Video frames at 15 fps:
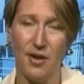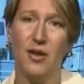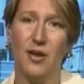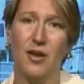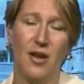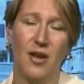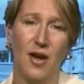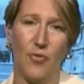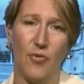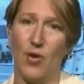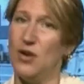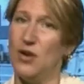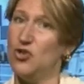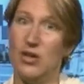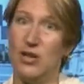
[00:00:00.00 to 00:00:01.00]
on,
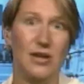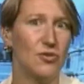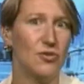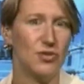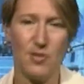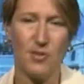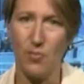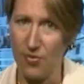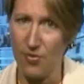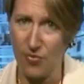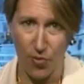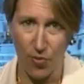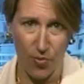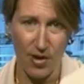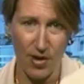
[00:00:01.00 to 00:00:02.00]
for engineers to put
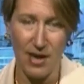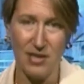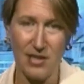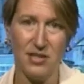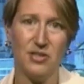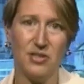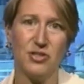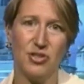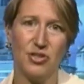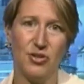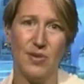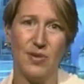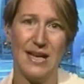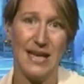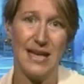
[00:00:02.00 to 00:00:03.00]
forward ideas
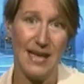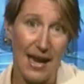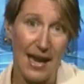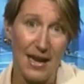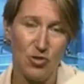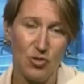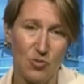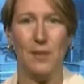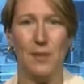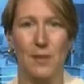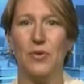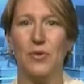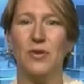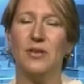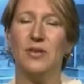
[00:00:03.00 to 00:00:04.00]
to, and engage
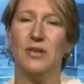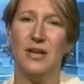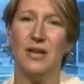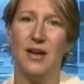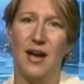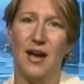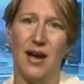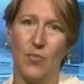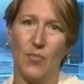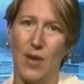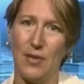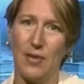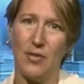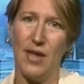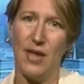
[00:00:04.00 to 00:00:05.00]
people uh,
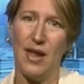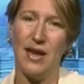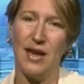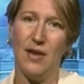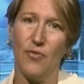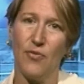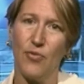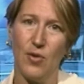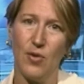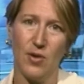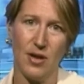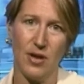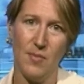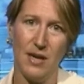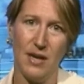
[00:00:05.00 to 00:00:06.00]
rather than
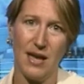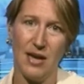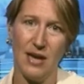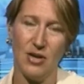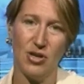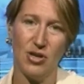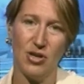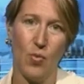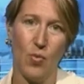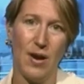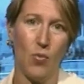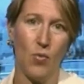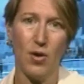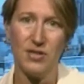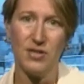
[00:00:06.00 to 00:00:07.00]
infrequent communication. And
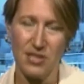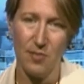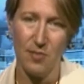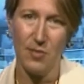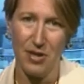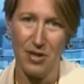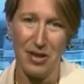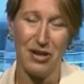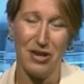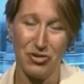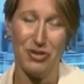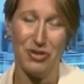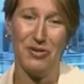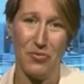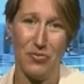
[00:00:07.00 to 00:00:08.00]
when it was
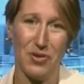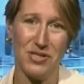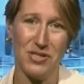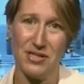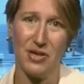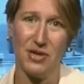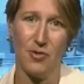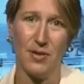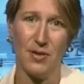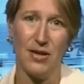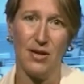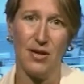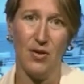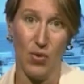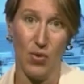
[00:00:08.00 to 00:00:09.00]
communication, it wasn't
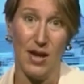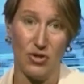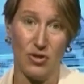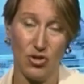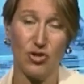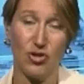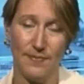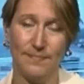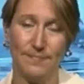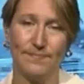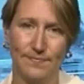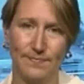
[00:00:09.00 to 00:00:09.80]
terribly rich.